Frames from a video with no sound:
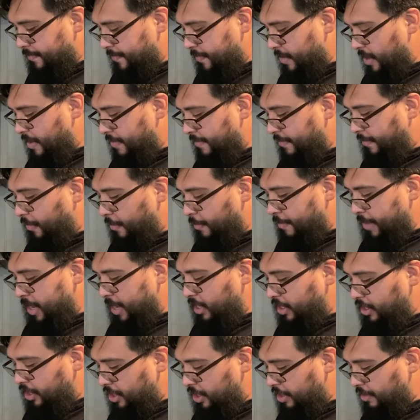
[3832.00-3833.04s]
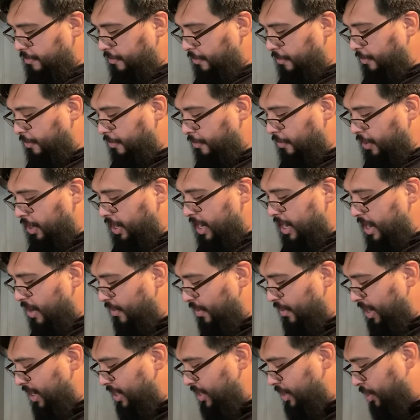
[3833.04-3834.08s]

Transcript: information for free. I don't like